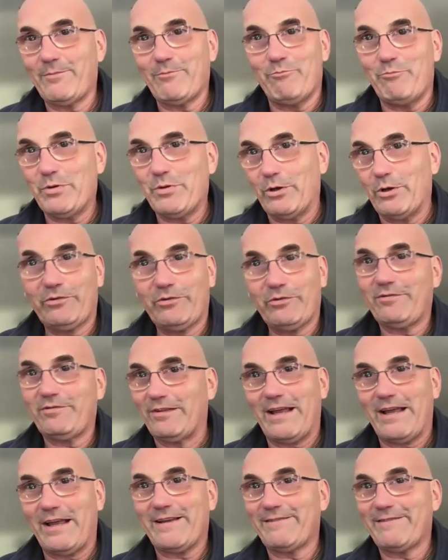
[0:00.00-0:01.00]
built
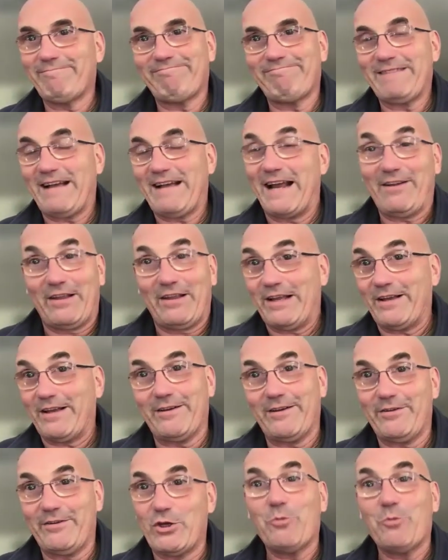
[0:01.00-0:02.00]
kind of like
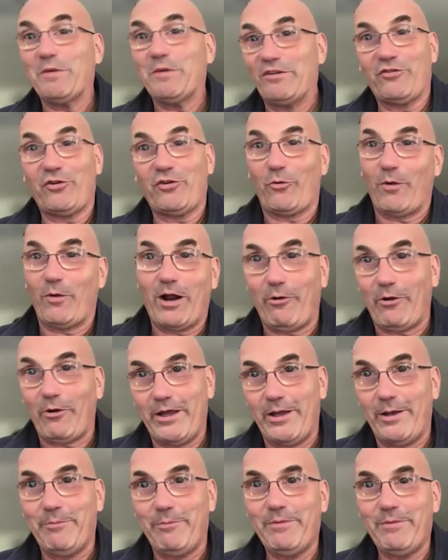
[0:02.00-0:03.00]
a human
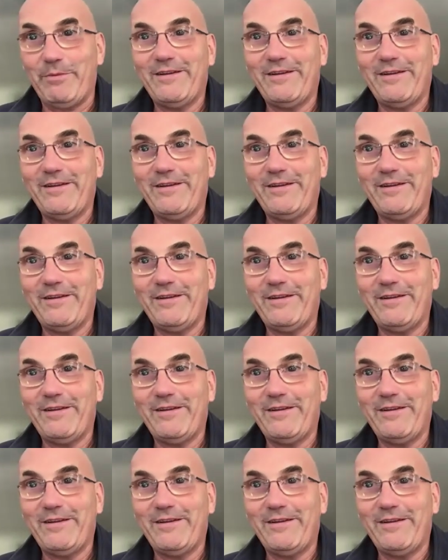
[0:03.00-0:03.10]
terrarium,